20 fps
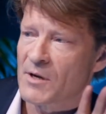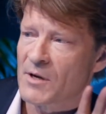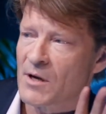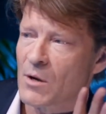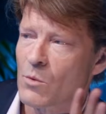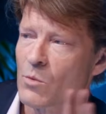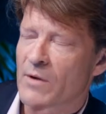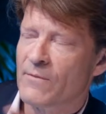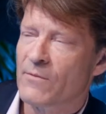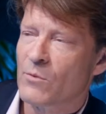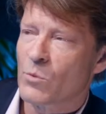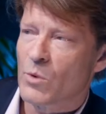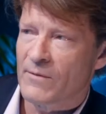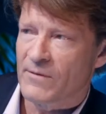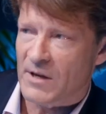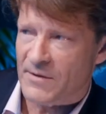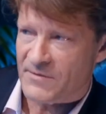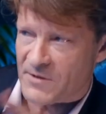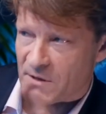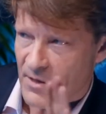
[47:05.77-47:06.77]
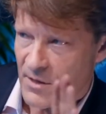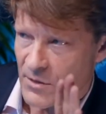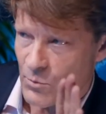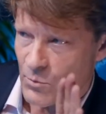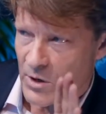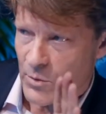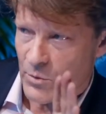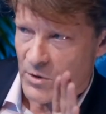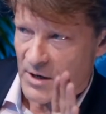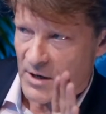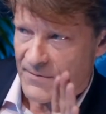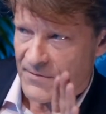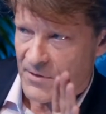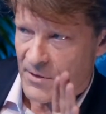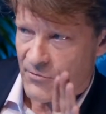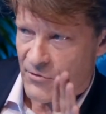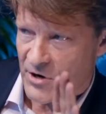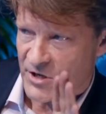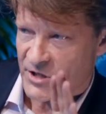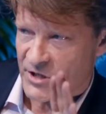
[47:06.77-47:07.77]
We would lift the
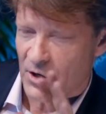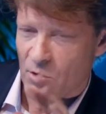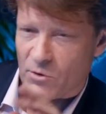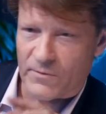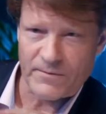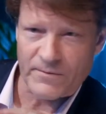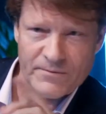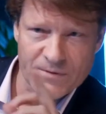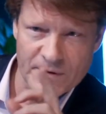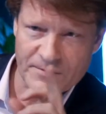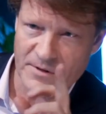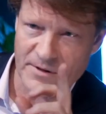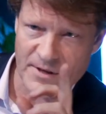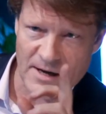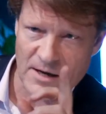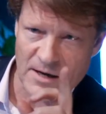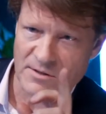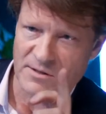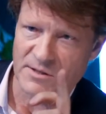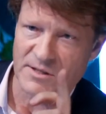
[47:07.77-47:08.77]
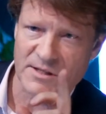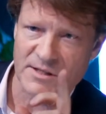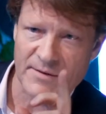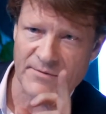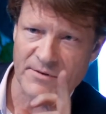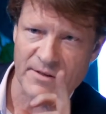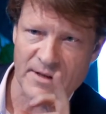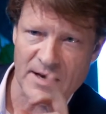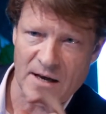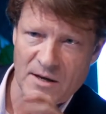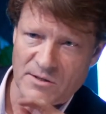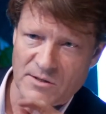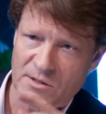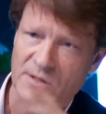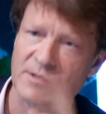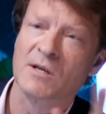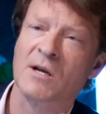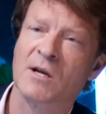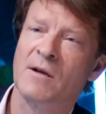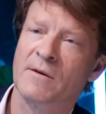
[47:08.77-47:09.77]
threshold from 50,000 to 70,000
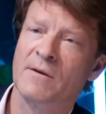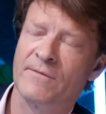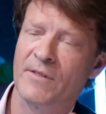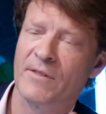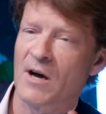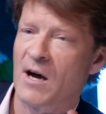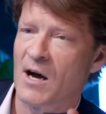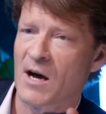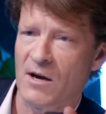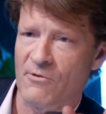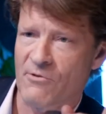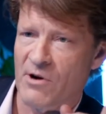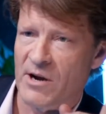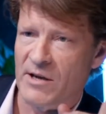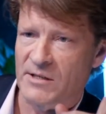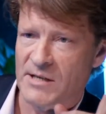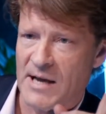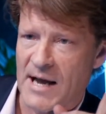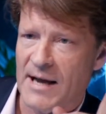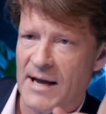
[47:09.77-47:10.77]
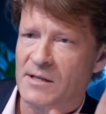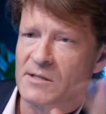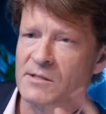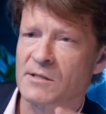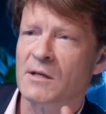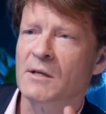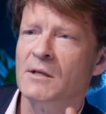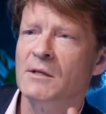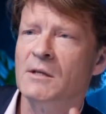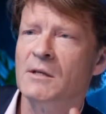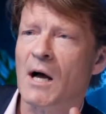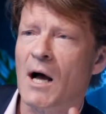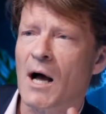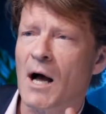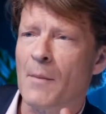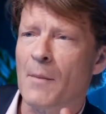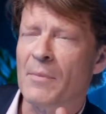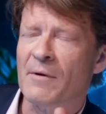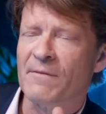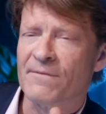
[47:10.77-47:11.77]
for the higher rate tax,
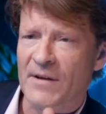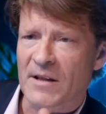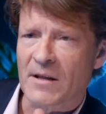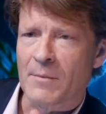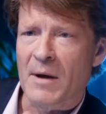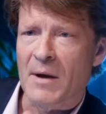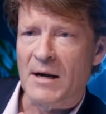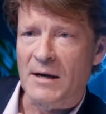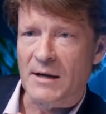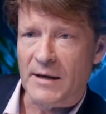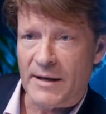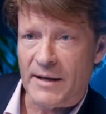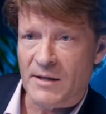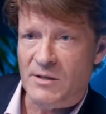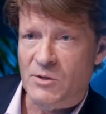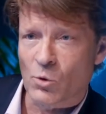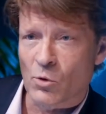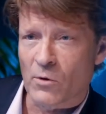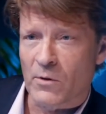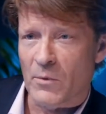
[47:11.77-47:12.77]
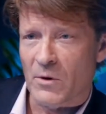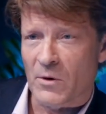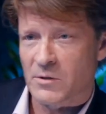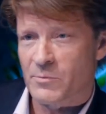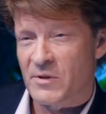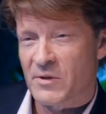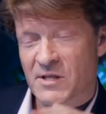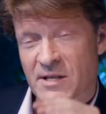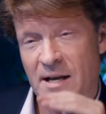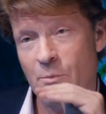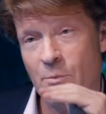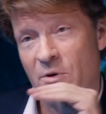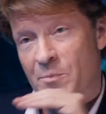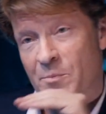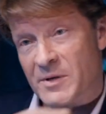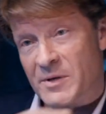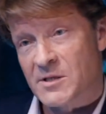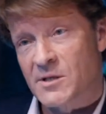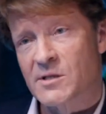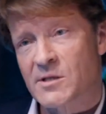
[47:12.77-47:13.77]
but fundamentally it's all at the bottom. And same with
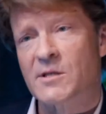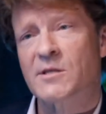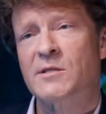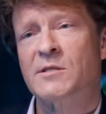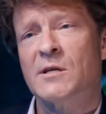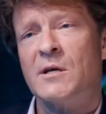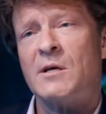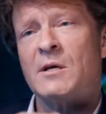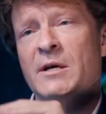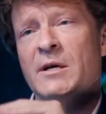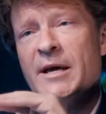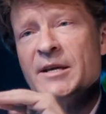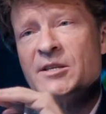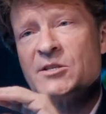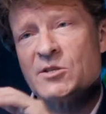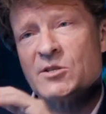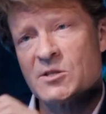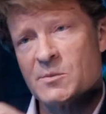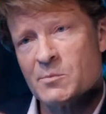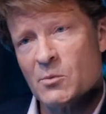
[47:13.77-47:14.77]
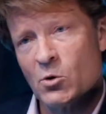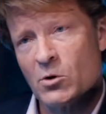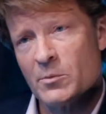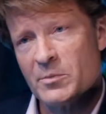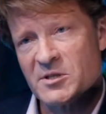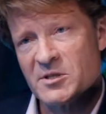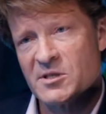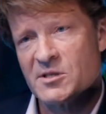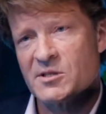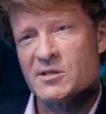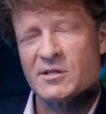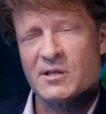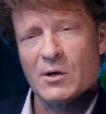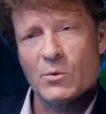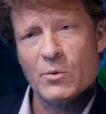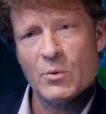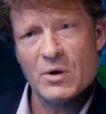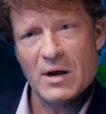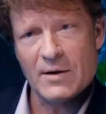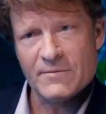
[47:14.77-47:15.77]
businesses. It's the smaller businesses. So we
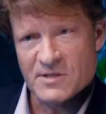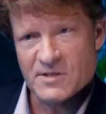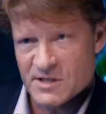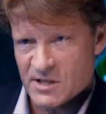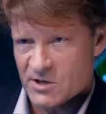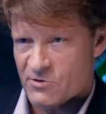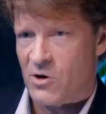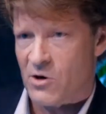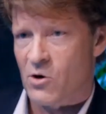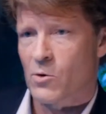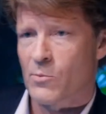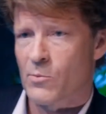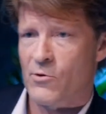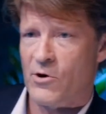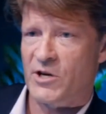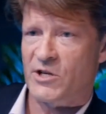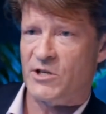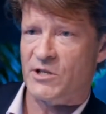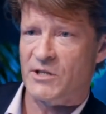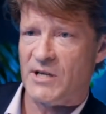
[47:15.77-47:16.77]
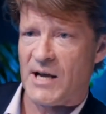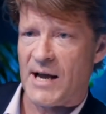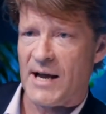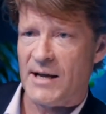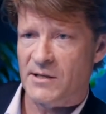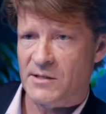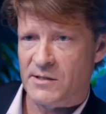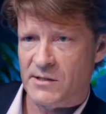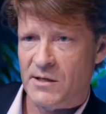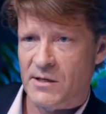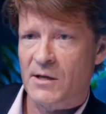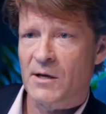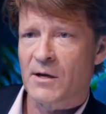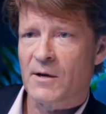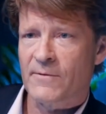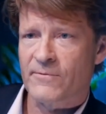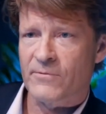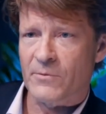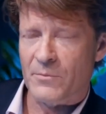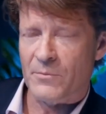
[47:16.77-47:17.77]
would have zero corporation tax
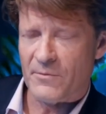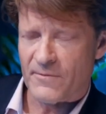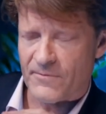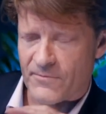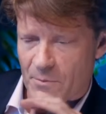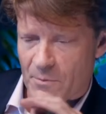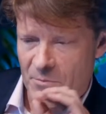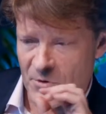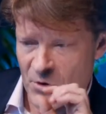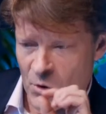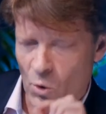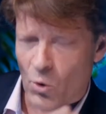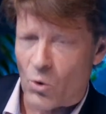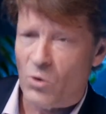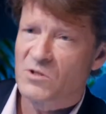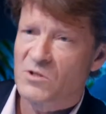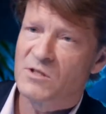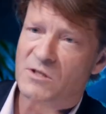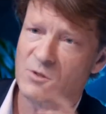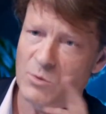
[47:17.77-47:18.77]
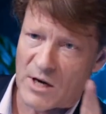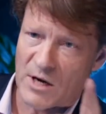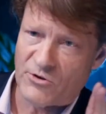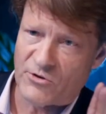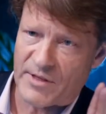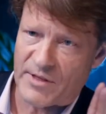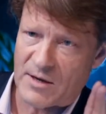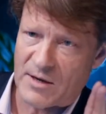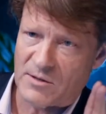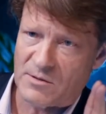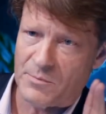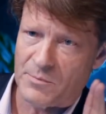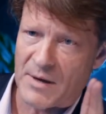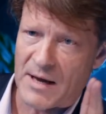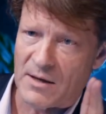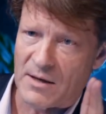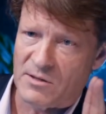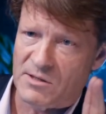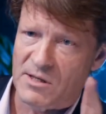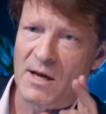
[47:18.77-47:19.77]
from naught to
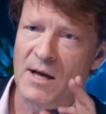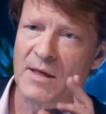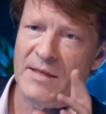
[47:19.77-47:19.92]
£100,000.